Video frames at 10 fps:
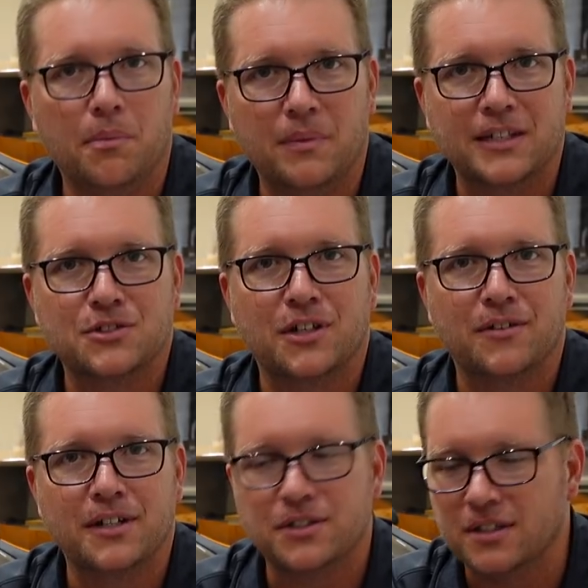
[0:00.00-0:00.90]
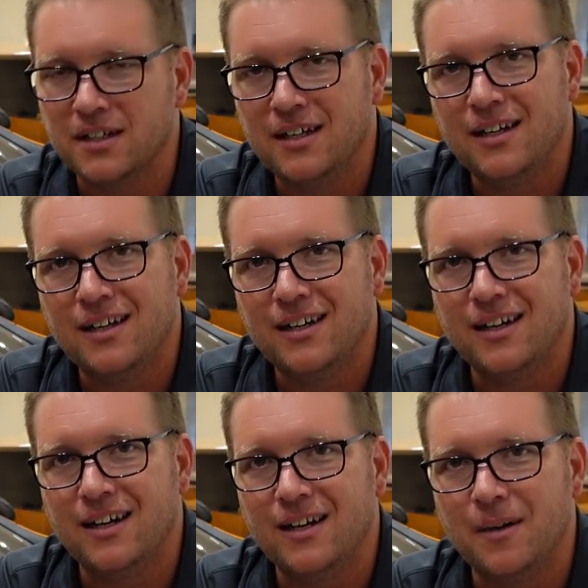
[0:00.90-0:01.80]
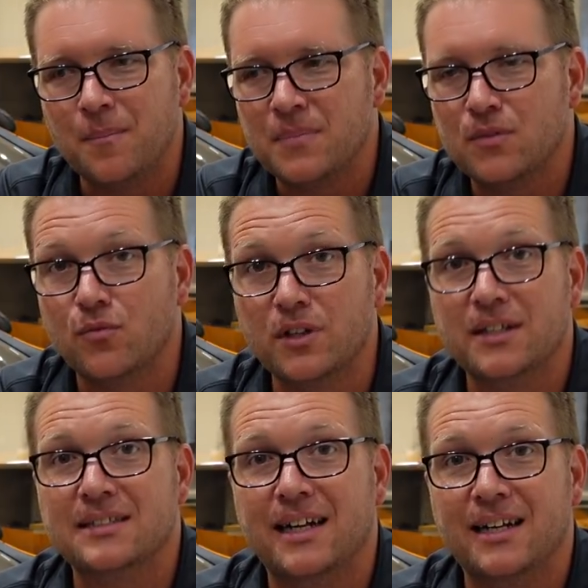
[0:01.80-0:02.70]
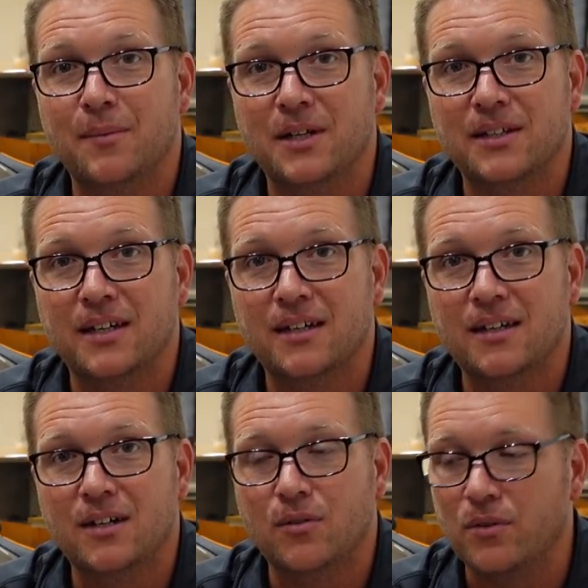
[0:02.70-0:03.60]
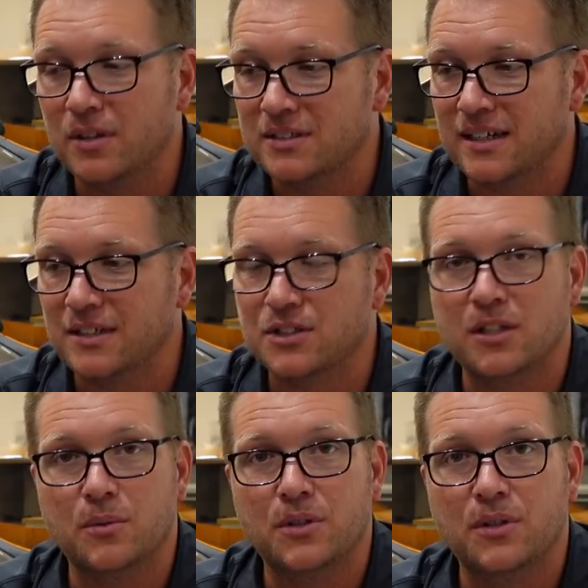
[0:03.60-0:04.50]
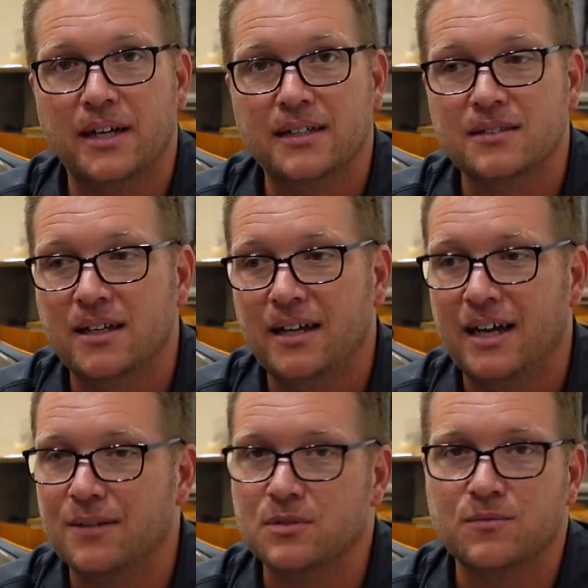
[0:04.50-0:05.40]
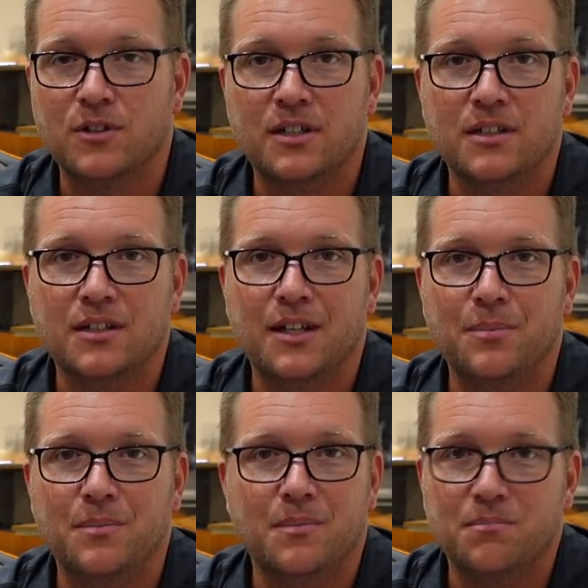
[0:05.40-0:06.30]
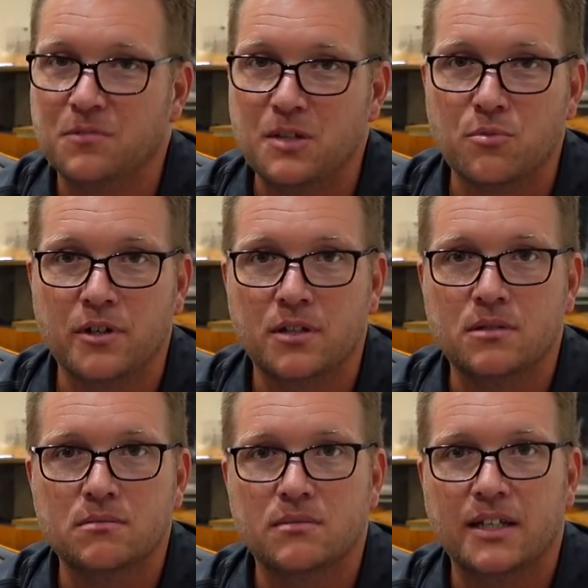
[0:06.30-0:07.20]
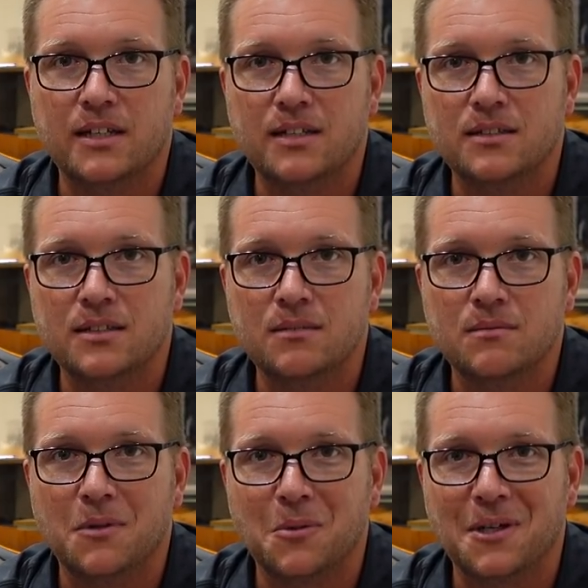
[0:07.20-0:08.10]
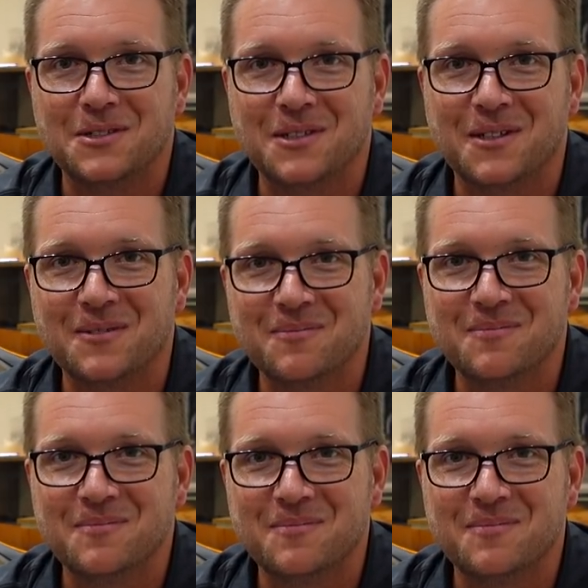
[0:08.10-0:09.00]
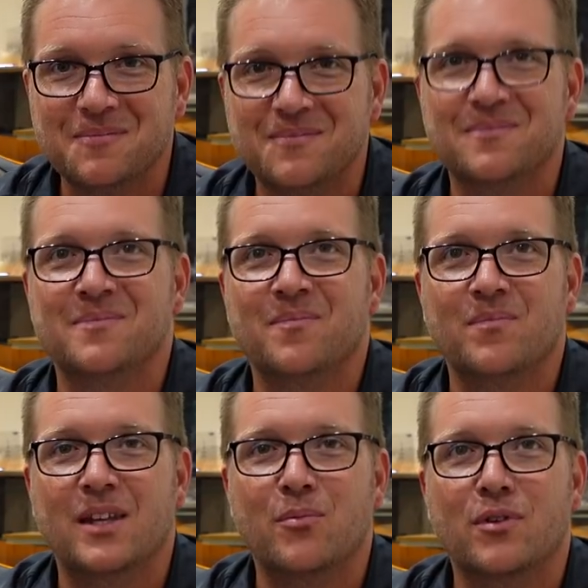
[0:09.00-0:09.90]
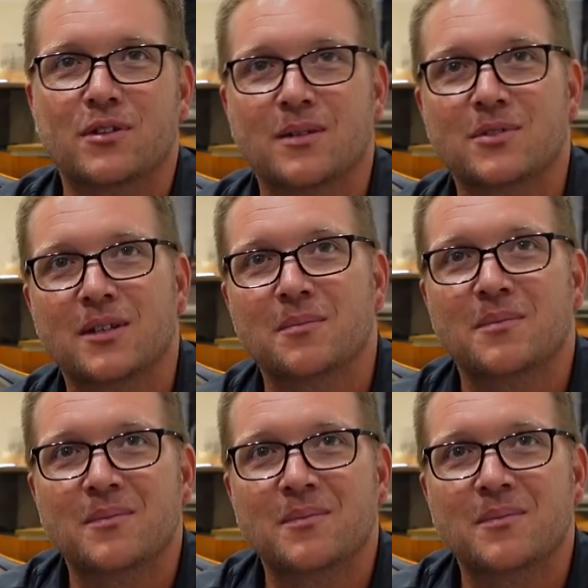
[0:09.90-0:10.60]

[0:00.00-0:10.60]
Next generation. Really excited about that. Really excited to share it with you guys. Have some fun. Keep real. Take it easy, and we'll catch you later. Keep it real, Tom Stamp.